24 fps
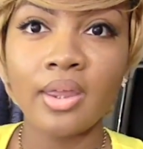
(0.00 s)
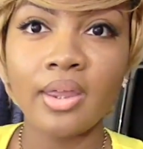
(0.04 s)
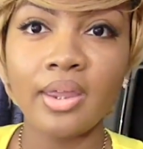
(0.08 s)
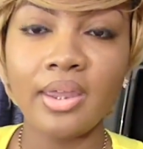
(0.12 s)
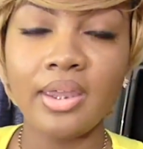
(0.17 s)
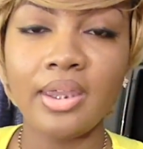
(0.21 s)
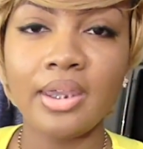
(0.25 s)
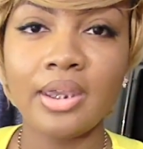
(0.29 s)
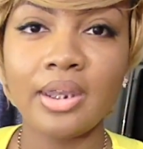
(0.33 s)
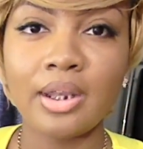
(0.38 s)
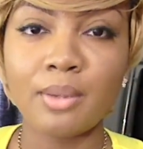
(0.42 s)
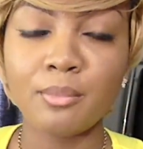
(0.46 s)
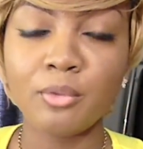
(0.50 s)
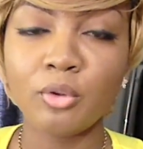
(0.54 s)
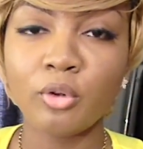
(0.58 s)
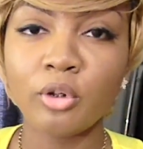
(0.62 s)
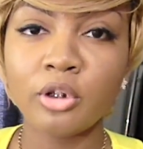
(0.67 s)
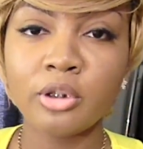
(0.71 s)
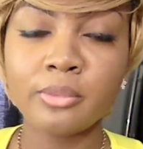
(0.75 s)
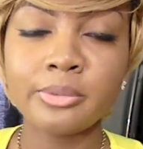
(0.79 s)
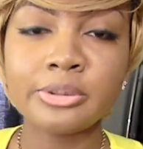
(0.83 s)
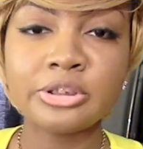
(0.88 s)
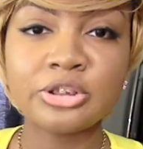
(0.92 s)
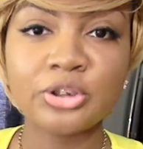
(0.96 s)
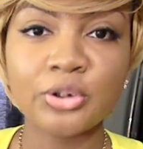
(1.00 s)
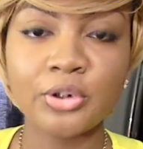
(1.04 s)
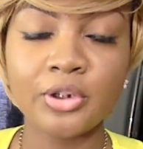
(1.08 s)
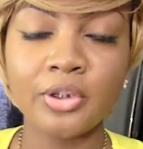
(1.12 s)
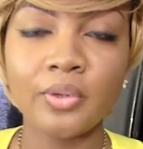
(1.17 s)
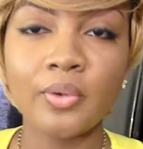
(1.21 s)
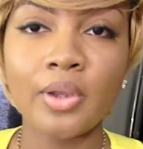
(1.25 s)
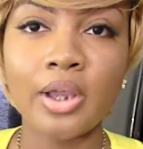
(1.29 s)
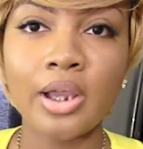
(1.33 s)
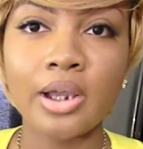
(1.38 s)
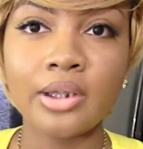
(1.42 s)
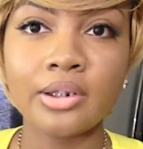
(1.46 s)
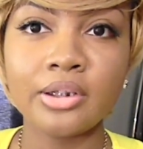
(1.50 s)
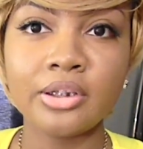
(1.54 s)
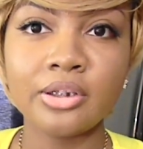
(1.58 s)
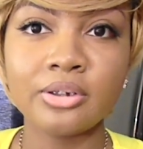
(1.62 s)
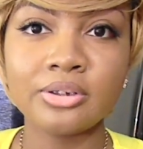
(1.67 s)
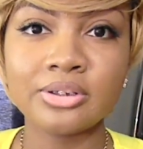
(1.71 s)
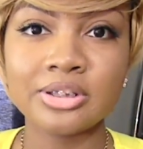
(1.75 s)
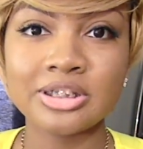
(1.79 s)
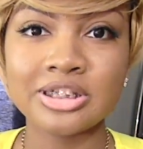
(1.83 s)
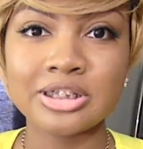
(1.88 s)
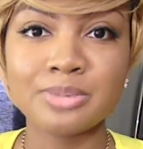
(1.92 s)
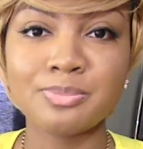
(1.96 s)
and I'm going to be showing you how to
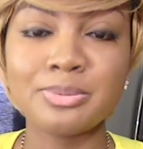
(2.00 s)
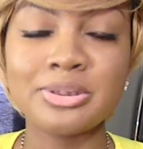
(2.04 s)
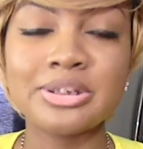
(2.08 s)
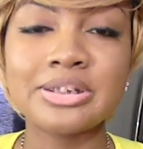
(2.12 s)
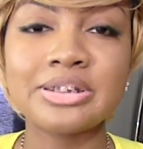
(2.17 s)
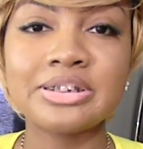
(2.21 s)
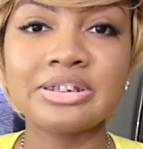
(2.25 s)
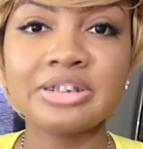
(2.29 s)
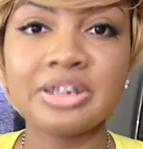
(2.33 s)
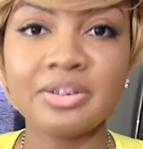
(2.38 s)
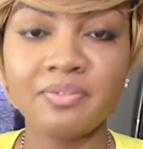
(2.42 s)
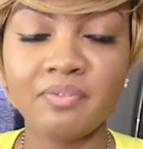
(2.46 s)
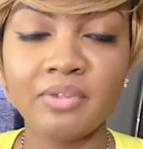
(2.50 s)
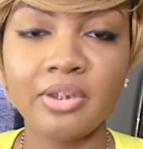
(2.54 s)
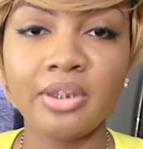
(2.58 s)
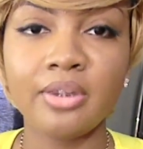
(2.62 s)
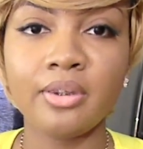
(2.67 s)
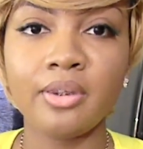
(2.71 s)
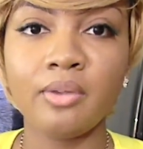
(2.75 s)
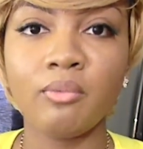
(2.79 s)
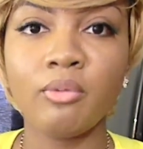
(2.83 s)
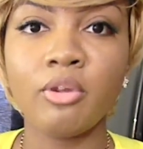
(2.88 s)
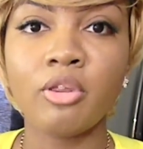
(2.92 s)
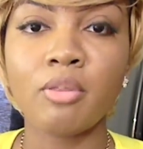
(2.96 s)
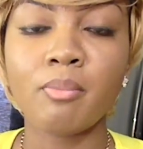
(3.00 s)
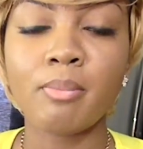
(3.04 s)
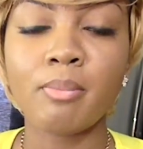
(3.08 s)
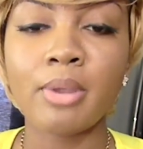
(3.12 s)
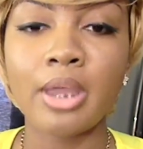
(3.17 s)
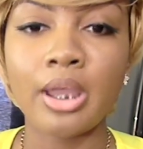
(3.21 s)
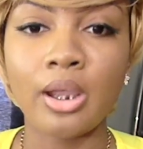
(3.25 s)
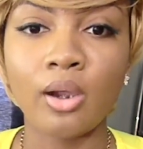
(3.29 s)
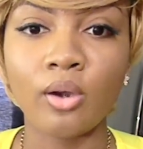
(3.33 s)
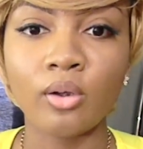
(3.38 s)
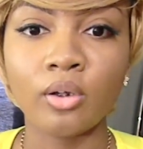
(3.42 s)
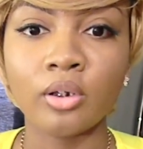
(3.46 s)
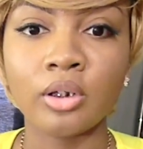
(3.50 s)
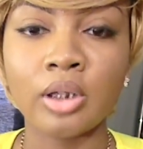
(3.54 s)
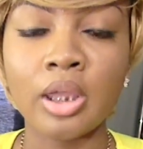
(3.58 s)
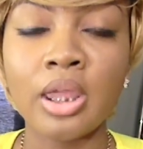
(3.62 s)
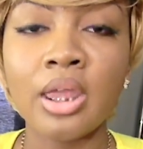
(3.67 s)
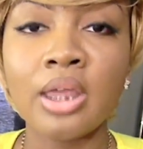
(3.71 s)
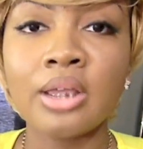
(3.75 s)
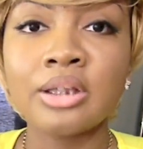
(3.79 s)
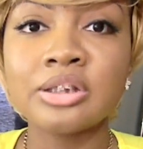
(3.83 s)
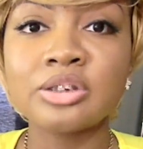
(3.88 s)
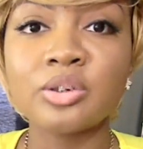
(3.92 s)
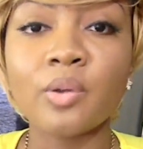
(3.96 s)
use it specifically with powder.
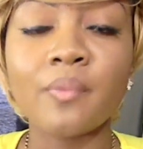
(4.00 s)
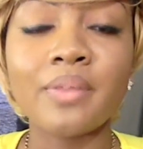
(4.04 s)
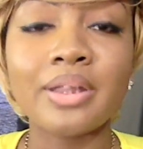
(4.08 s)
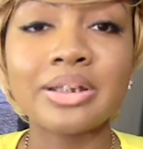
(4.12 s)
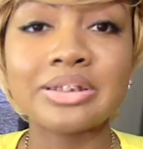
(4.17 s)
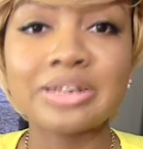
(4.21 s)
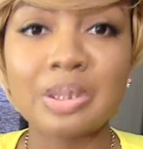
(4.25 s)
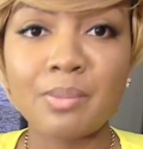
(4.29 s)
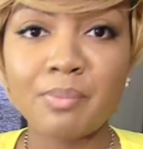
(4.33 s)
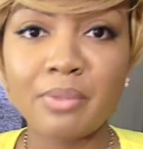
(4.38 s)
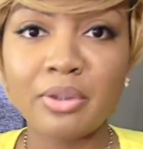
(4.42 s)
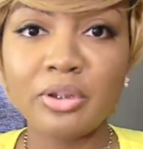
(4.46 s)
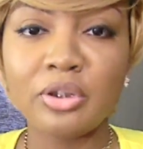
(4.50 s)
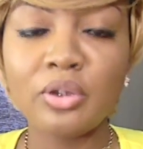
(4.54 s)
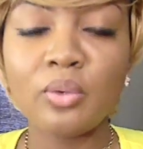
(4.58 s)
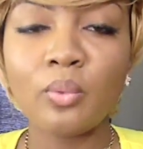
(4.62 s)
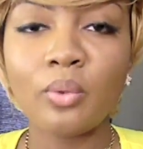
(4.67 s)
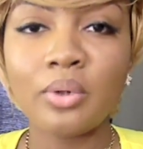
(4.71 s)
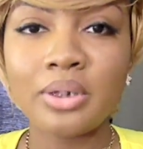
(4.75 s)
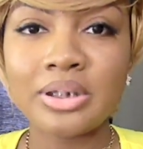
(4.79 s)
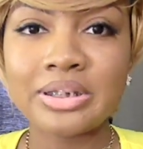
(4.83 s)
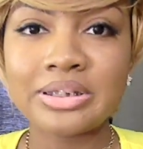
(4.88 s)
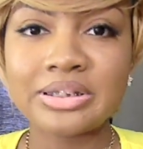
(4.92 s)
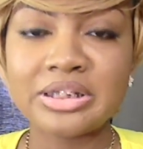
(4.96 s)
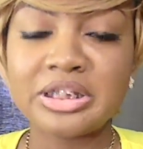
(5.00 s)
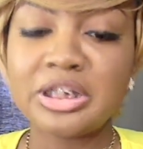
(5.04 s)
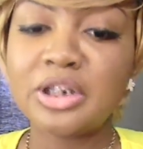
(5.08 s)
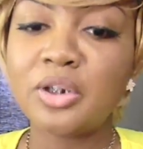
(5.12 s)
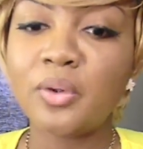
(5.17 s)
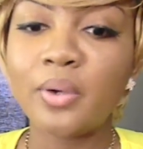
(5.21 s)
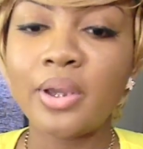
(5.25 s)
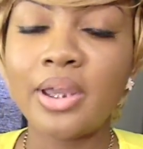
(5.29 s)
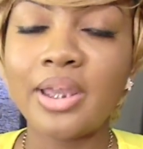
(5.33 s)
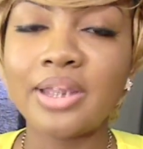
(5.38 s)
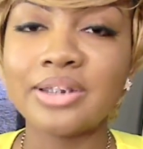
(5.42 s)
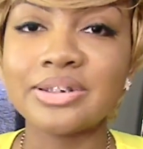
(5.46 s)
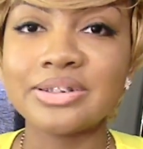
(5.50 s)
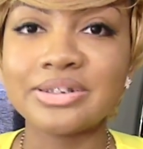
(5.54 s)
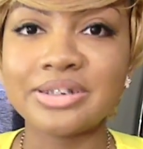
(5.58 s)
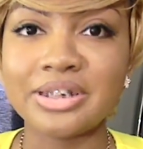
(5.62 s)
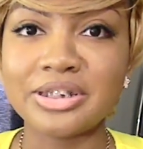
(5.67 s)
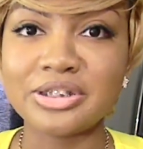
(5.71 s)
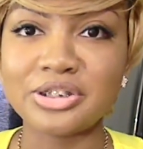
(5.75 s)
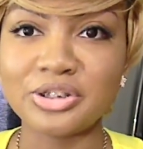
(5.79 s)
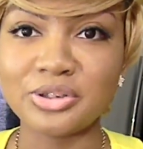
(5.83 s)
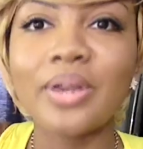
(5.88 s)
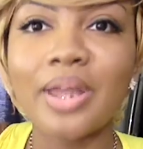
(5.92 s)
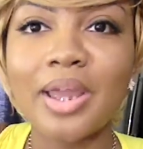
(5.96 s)
So if that's something you want to see, go ahead and stay
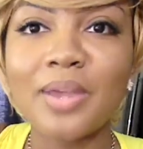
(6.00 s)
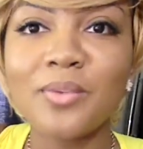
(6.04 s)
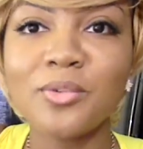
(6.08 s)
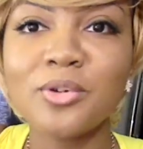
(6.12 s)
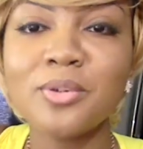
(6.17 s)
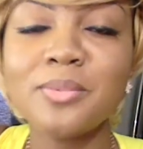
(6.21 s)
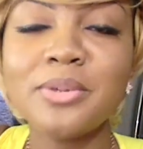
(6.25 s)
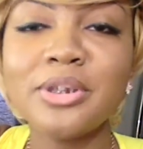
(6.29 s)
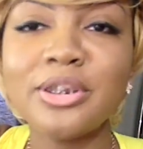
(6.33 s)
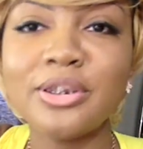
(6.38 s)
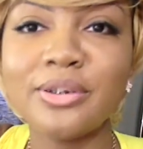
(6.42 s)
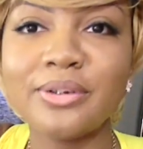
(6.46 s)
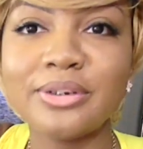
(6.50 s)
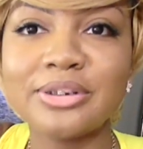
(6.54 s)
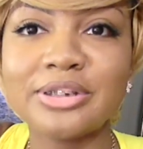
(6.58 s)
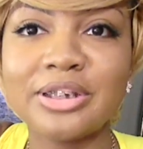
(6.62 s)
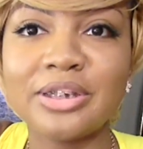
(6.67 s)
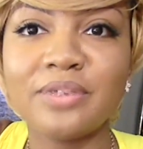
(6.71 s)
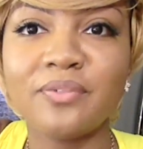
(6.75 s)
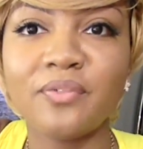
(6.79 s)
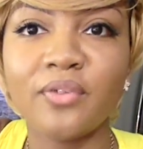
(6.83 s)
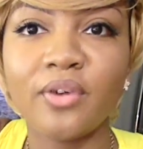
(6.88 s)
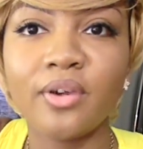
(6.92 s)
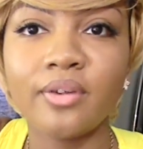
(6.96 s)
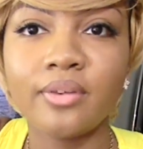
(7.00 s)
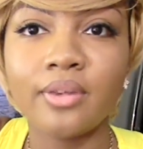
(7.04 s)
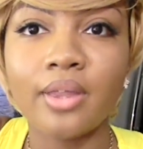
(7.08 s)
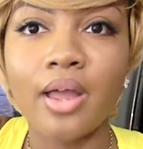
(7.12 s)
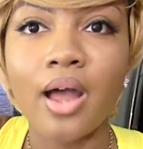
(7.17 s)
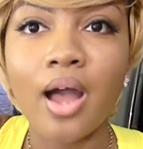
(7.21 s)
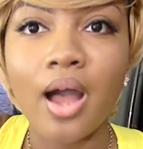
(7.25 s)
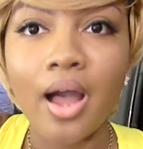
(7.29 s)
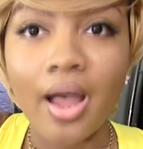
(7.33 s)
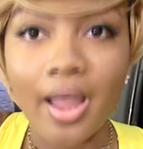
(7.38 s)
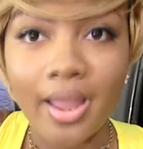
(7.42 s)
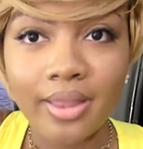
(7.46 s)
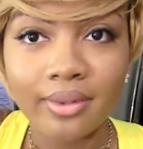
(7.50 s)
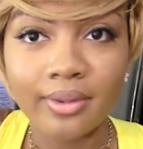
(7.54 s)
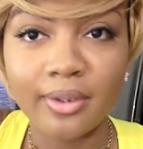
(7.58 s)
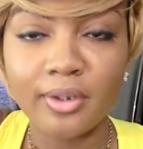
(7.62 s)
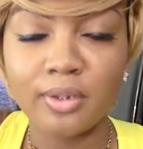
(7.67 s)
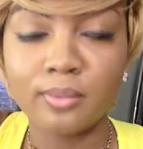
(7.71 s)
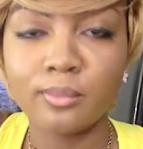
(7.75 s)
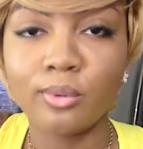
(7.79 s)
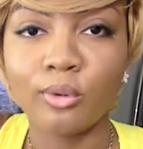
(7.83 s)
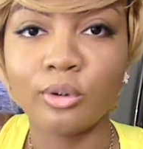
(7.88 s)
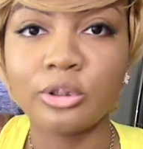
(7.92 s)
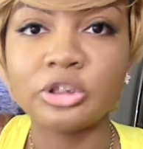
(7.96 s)
tuned. What I will be using for the
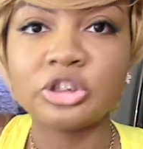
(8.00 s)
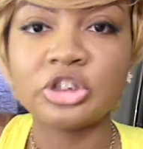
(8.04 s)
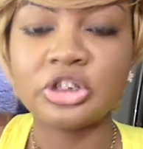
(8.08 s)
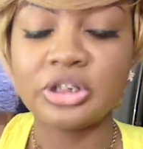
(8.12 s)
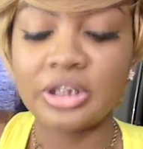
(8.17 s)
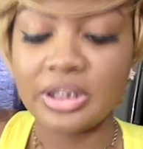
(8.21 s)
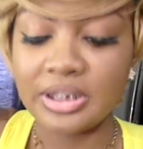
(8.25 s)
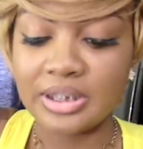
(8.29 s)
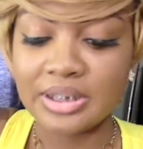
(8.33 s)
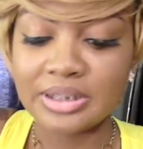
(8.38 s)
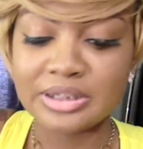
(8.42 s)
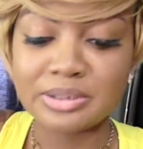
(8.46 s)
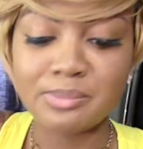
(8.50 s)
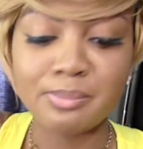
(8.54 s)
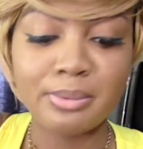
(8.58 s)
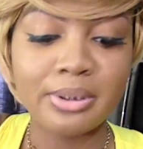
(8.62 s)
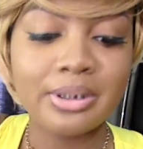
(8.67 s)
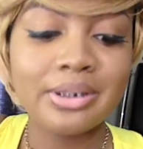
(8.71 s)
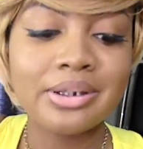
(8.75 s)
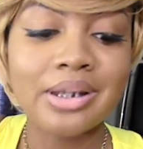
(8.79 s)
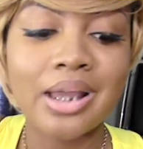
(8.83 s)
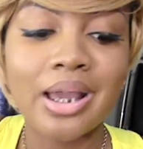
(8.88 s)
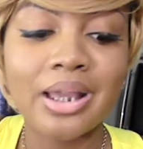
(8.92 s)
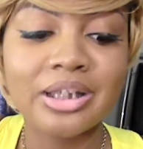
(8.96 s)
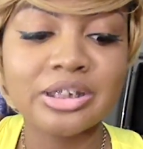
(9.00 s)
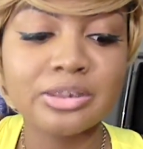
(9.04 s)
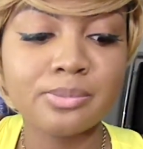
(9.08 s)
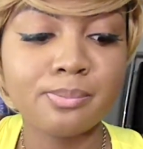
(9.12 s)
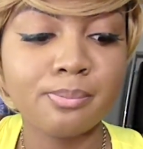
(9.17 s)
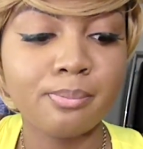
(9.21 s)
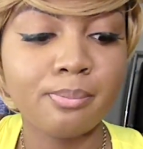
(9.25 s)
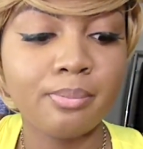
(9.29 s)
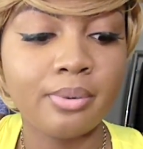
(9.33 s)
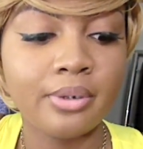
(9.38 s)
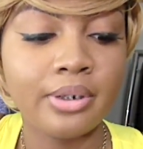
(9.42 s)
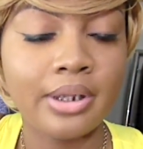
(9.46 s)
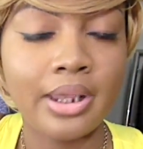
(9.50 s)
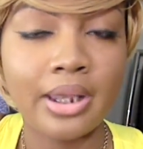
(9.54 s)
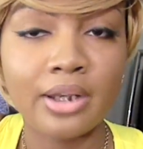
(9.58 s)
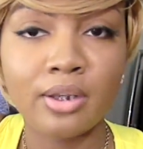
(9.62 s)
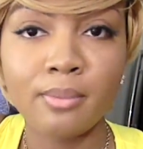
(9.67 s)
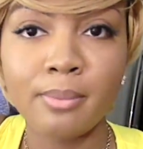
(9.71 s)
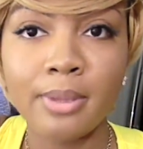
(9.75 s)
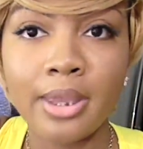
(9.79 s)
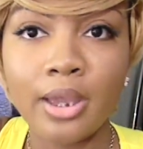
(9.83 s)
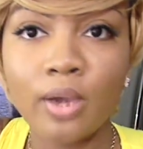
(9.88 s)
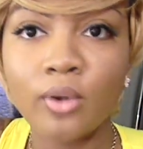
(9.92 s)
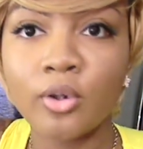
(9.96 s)
highlighting portion is Ben Nye's banana
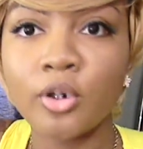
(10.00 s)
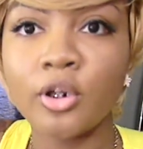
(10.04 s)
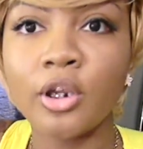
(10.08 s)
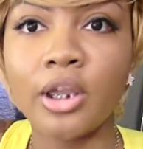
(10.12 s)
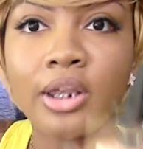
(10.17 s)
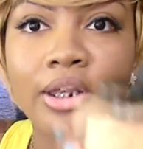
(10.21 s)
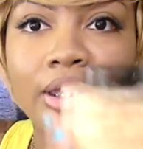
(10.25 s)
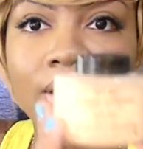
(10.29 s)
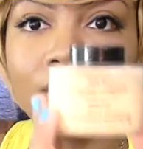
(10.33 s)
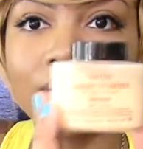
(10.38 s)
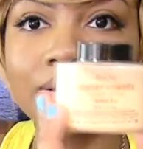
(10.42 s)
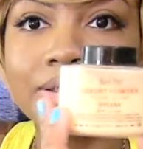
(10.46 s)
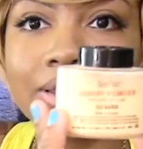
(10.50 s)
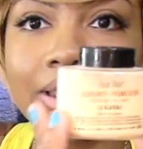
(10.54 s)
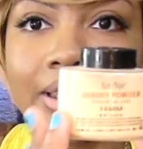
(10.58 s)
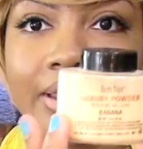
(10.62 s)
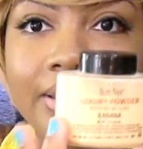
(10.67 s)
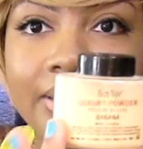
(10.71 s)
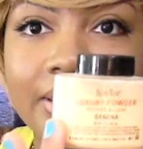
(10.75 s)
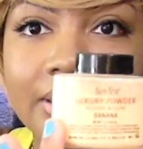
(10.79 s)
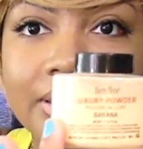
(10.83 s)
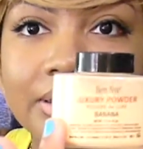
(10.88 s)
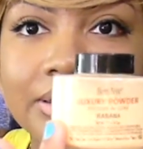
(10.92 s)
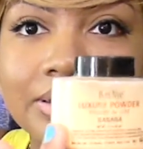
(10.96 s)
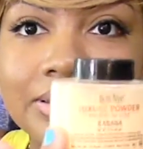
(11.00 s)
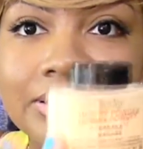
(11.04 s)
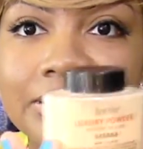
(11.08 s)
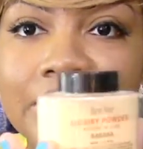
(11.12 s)
powder, and it looks like this.